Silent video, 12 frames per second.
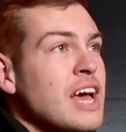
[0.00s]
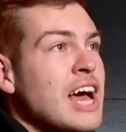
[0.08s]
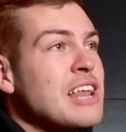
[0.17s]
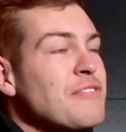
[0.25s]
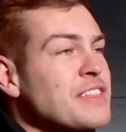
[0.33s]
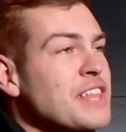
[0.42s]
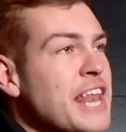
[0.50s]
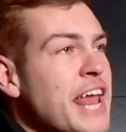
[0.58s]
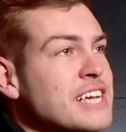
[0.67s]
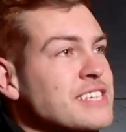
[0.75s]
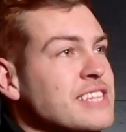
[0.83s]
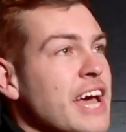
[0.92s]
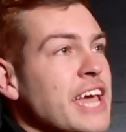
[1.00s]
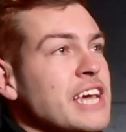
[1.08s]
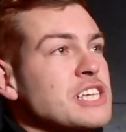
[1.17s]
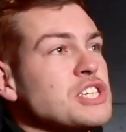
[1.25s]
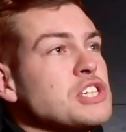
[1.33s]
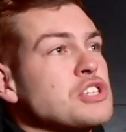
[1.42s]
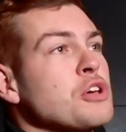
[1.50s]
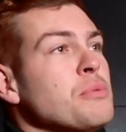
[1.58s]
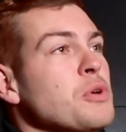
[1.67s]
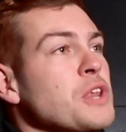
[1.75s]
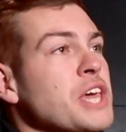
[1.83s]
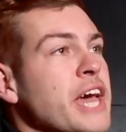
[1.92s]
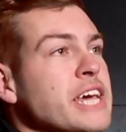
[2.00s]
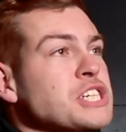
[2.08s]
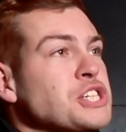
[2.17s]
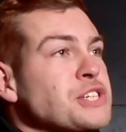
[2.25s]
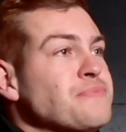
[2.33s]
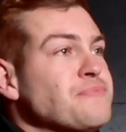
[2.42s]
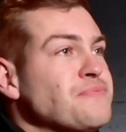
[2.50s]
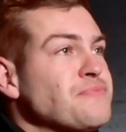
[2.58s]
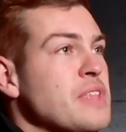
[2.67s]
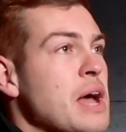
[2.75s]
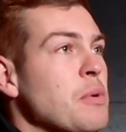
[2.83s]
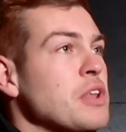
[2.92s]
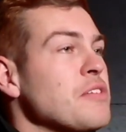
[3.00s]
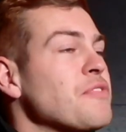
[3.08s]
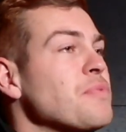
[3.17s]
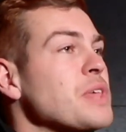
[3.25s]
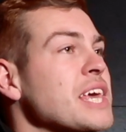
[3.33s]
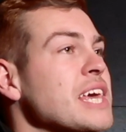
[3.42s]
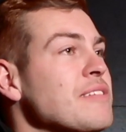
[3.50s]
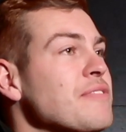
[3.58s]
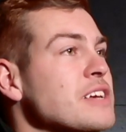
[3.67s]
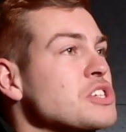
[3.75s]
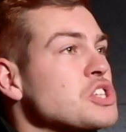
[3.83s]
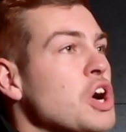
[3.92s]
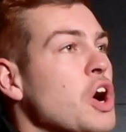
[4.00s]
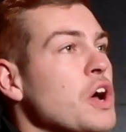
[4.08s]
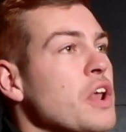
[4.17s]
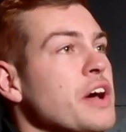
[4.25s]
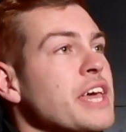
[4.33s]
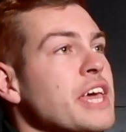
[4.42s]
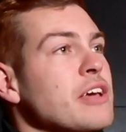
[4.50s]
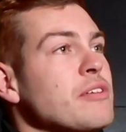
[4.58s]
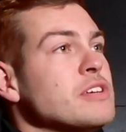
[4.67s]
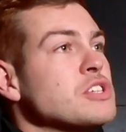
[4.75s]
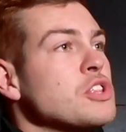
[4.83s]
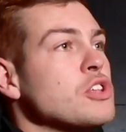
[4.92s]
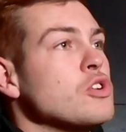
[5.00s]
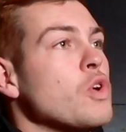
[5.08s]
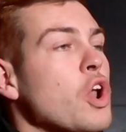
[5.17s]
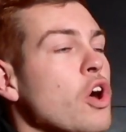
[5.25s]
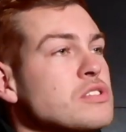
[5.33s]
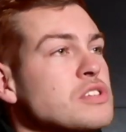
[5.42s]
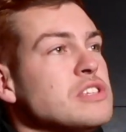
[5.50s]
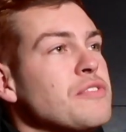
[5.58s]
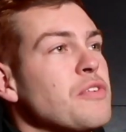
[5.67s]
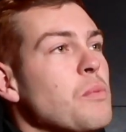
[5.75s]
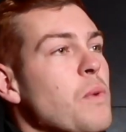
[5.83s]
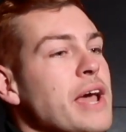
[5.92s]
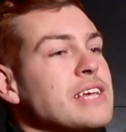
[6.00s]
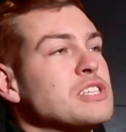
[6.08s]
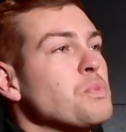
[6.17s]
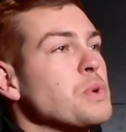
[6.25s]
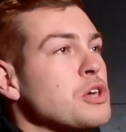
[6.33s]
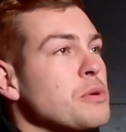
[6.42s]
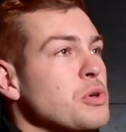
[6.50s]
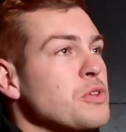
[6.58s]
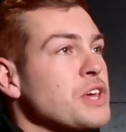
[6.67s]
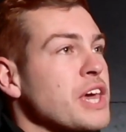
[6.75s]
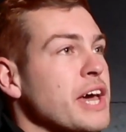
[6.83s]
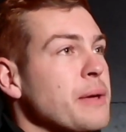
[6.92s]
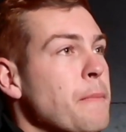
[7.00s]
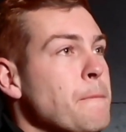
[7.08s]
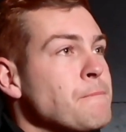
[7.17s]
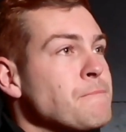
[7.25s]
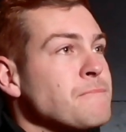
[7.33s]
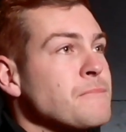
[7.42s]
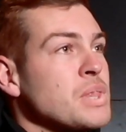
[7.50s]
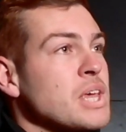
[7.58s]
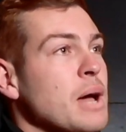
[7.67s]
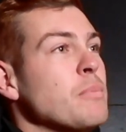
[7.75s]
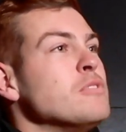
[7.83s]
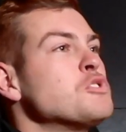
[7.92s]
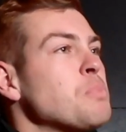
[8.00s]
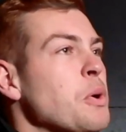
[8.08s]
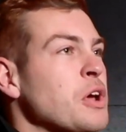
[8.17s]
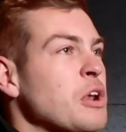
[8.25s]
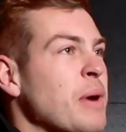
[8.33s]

And I think the next stage is communication. Now one of the key things to highlight here is there are lots of different ways that we communicate, and we've spoken